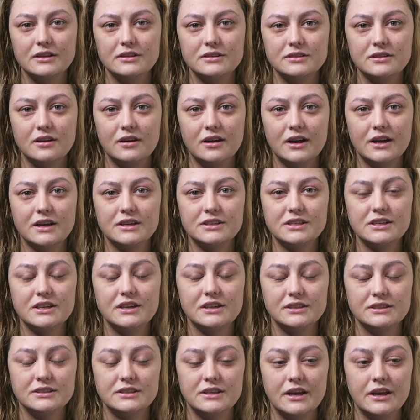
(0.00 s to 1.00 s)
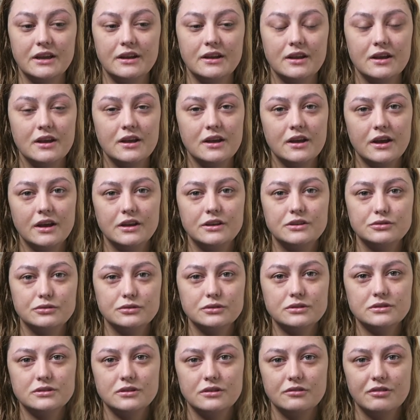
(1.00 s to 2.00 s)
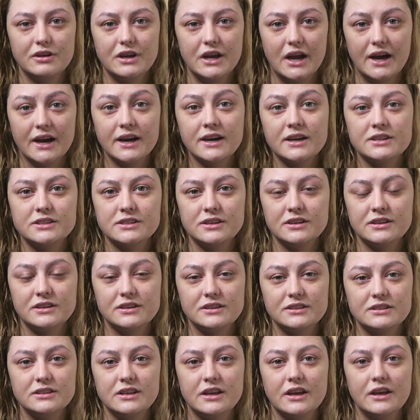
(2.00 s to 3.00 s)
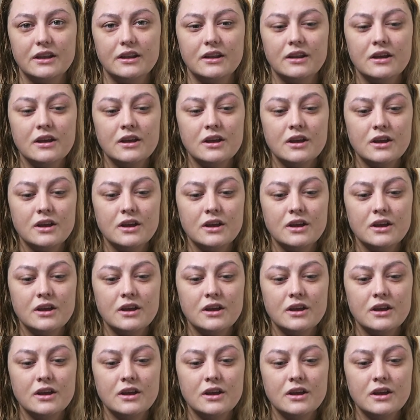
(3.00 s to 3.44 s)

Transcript: It's not actually your skin, it just reacts on your skin.